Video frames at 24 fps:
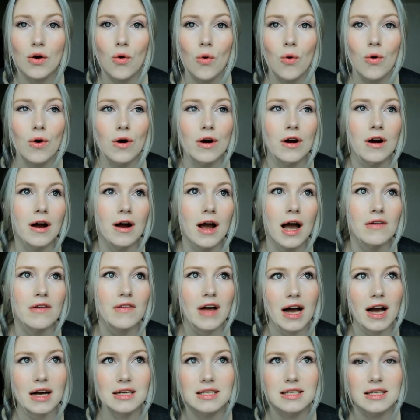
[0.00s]
or have
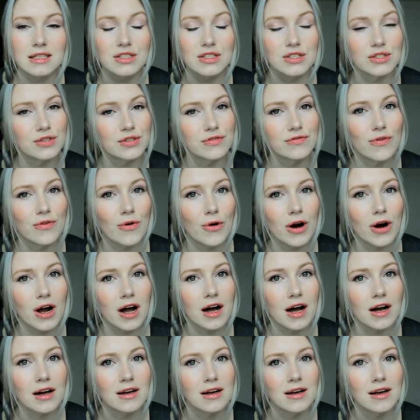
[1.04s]
access to
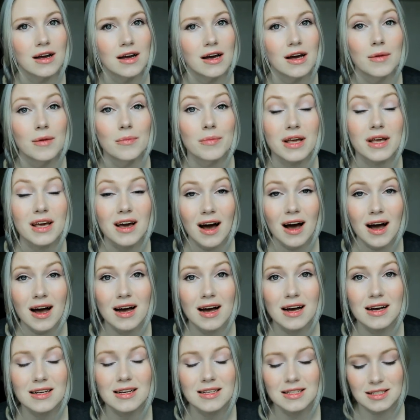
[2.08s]
Sephora,
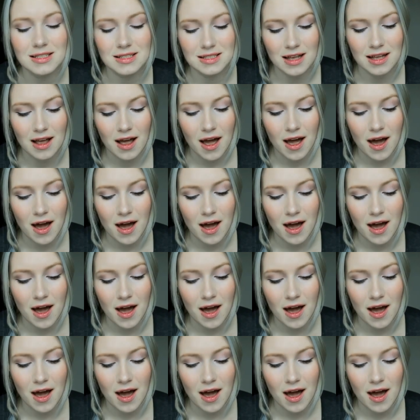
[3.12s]
because